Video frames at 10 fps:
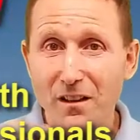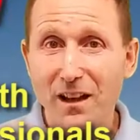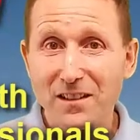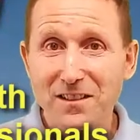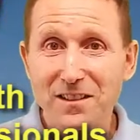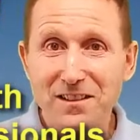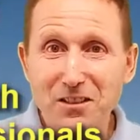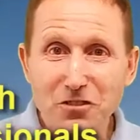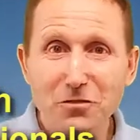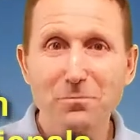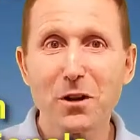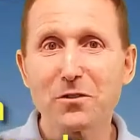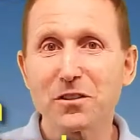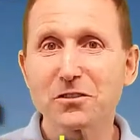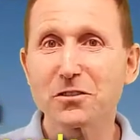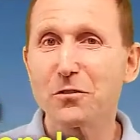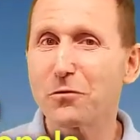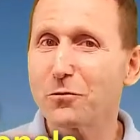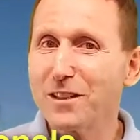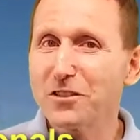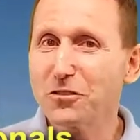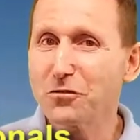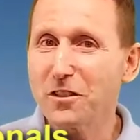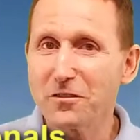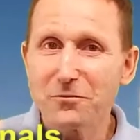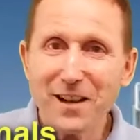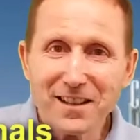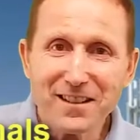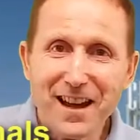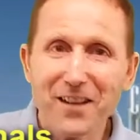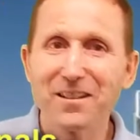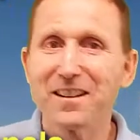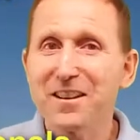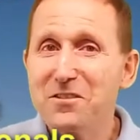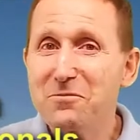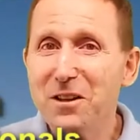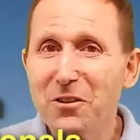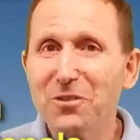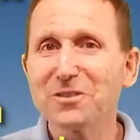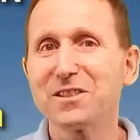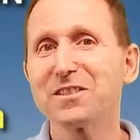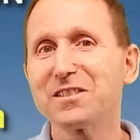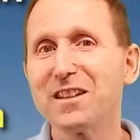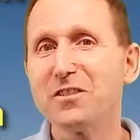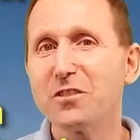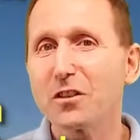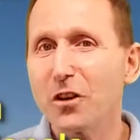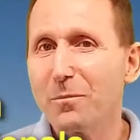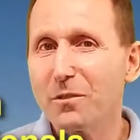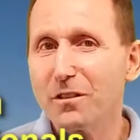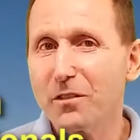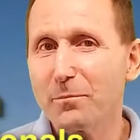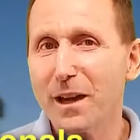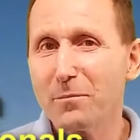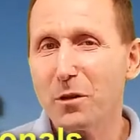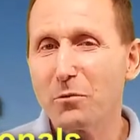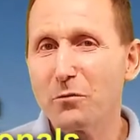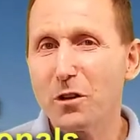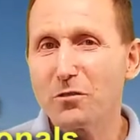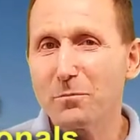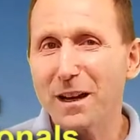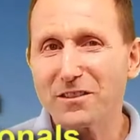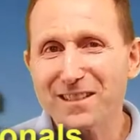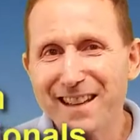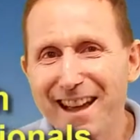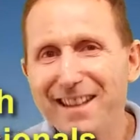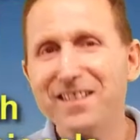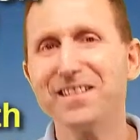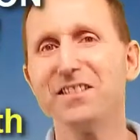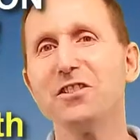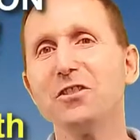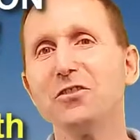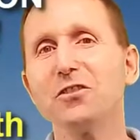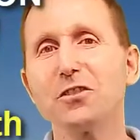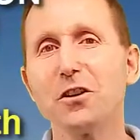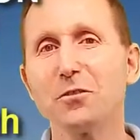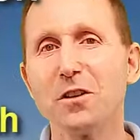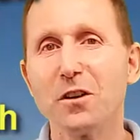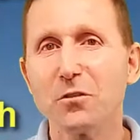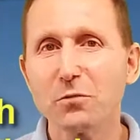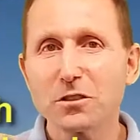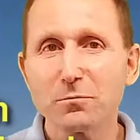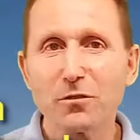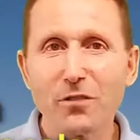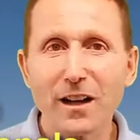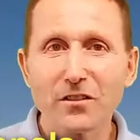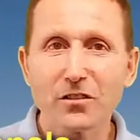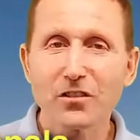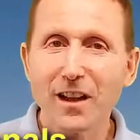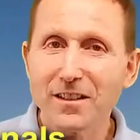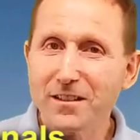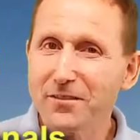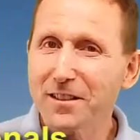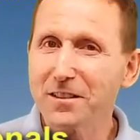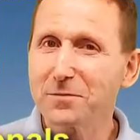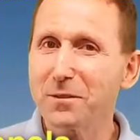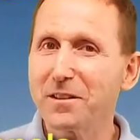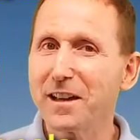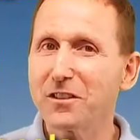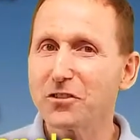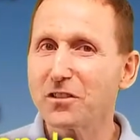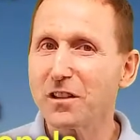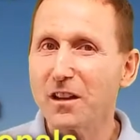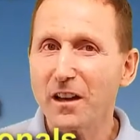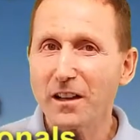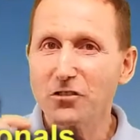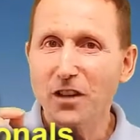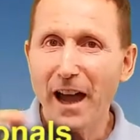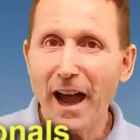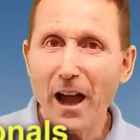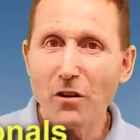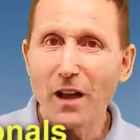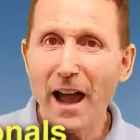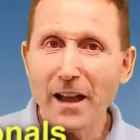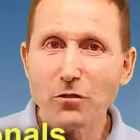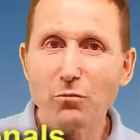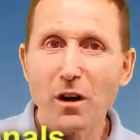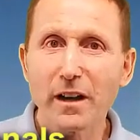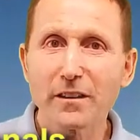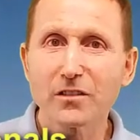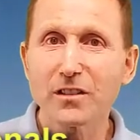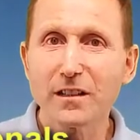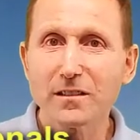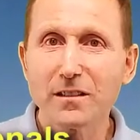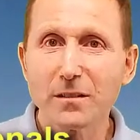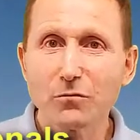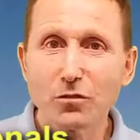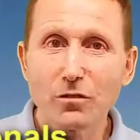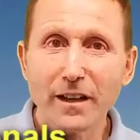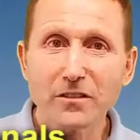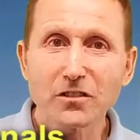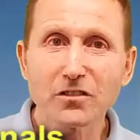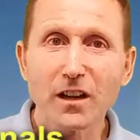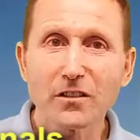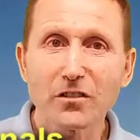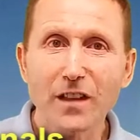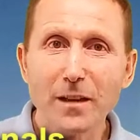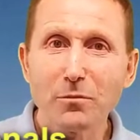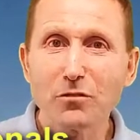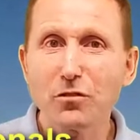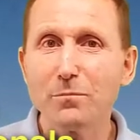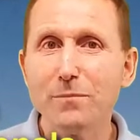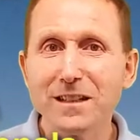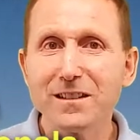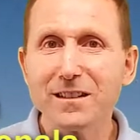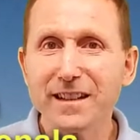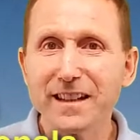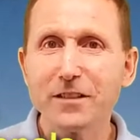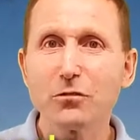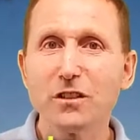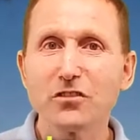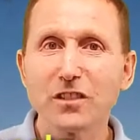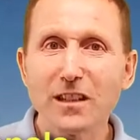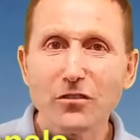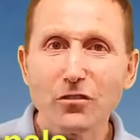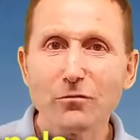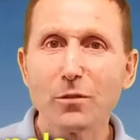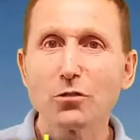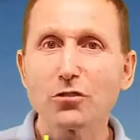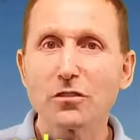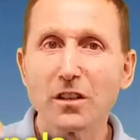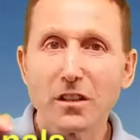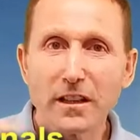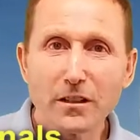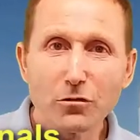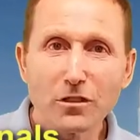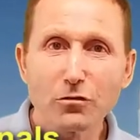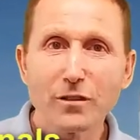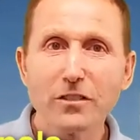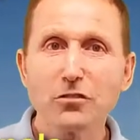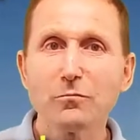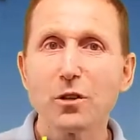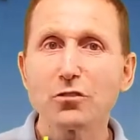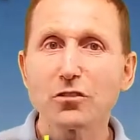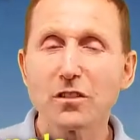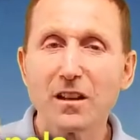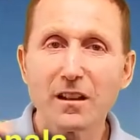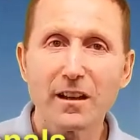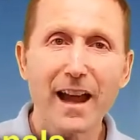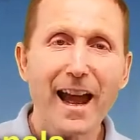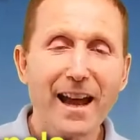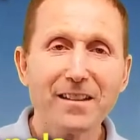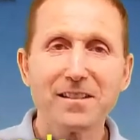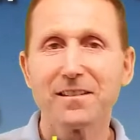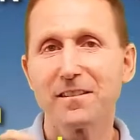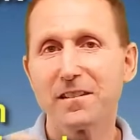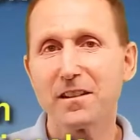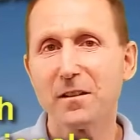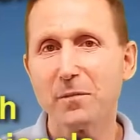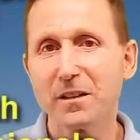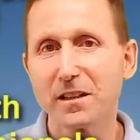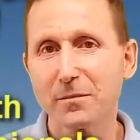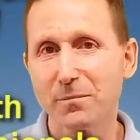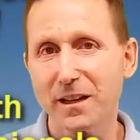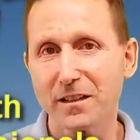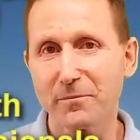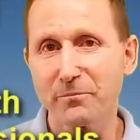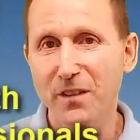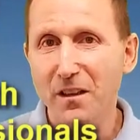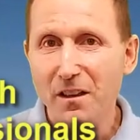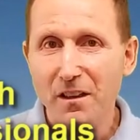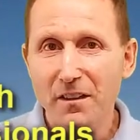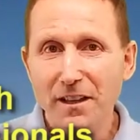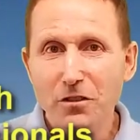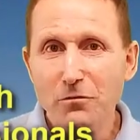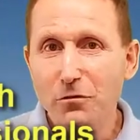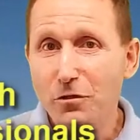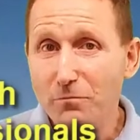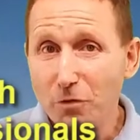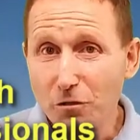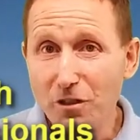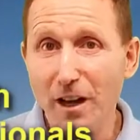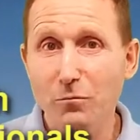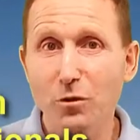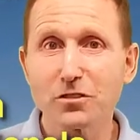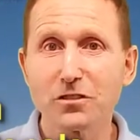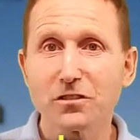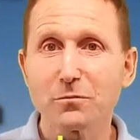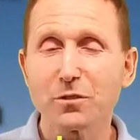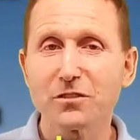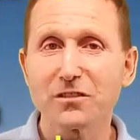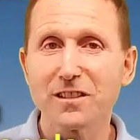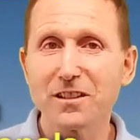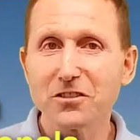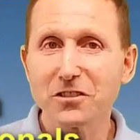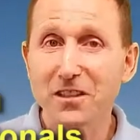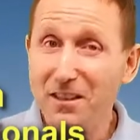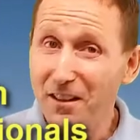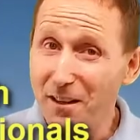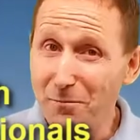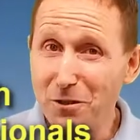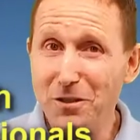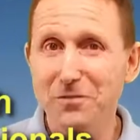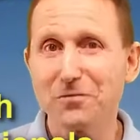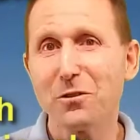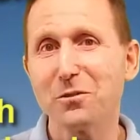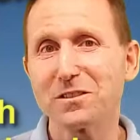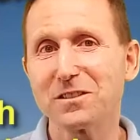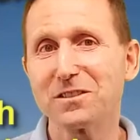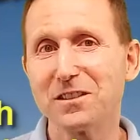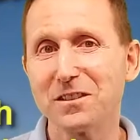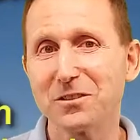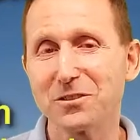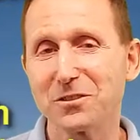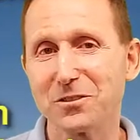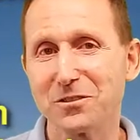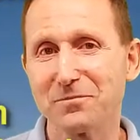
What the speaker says: As an additional bonus, for registering right now, we'll also send you a copy of a paper we wrote about 10 years ago, which provides a scientific explanation as to how and why this ATM2 exercise is able to immediately increase ease of motion, increase range of motion, and eliminate pain. Thank you for your time watching this presentation, and I'm looking forward to seeing you soon.